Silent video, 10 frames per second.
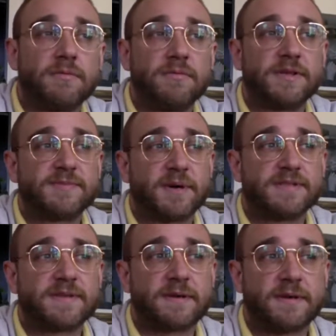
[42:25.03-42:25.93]
this
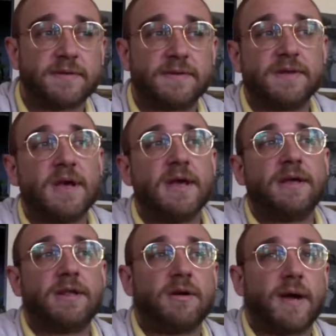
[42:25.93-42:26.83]
person, and,
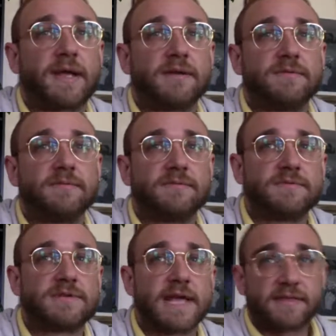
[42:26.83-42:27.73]
I can
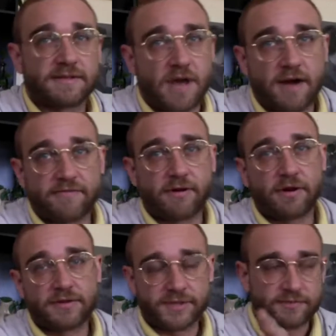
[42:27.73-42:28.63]
take this offer
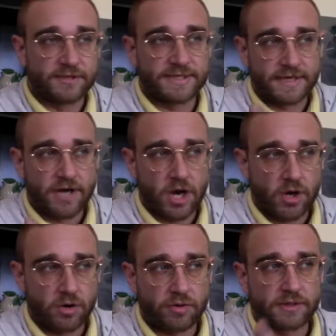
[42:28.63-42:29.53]
because it's rude to say
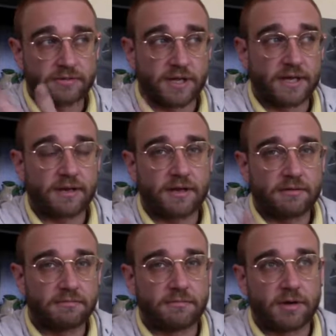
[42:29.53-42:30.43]
no. And like,
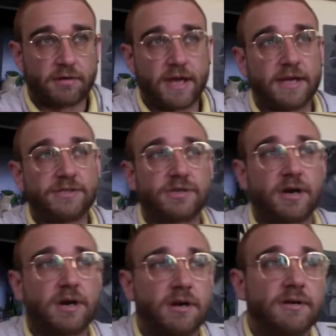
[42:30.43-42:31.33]
okay,
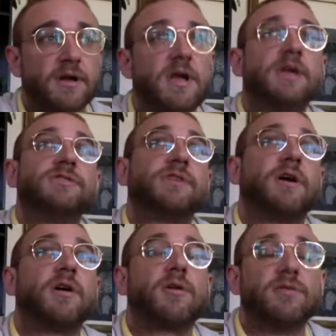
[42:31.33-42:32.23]
sure,
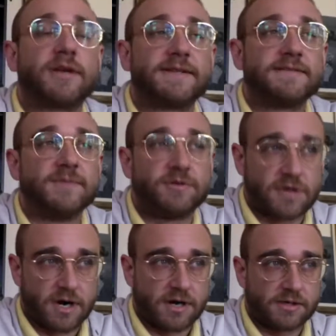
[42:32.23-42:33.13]
I'll go look at some new
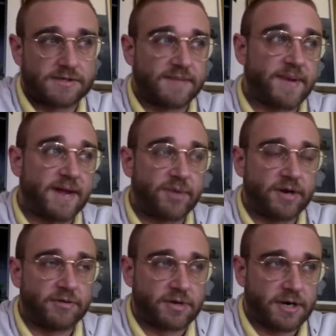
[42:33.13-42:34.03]
cars. I buy a
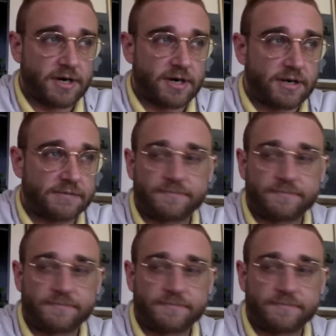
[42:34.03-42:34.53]
brand new car.